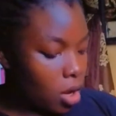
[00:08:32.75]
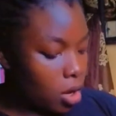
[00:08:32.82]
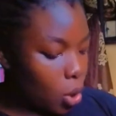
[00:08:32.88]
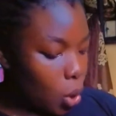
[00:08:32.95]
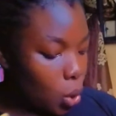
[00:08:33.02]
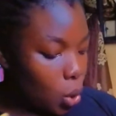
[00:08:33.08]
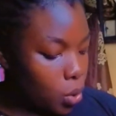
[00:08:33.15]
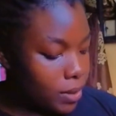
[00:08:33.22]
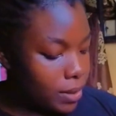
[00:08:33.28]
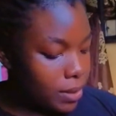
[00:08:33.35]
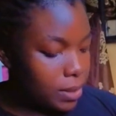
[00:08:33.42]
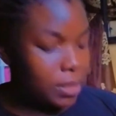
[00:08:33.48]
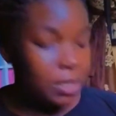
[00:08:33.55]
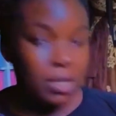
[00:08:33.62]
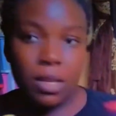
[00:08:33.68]
Clothes.
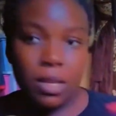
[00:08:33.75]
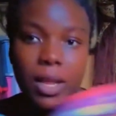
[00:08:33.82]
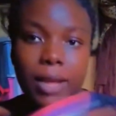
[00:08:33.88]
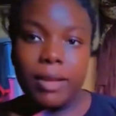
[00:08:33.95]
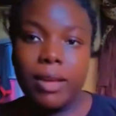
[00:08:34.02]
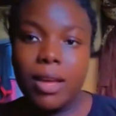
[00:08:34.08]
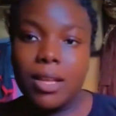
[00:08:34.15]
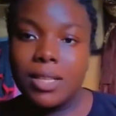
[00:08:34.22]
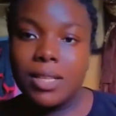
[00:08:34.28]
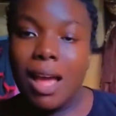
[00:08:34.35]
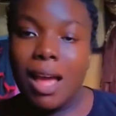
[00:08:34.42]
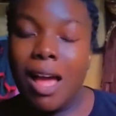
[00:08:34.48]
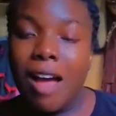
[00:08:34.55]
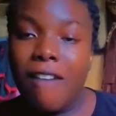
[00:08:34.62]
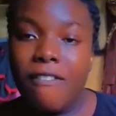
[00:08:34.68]
Like, guys, I
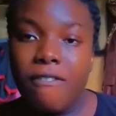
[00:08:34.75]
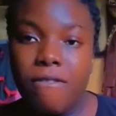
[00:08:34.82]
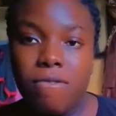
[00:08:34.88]
have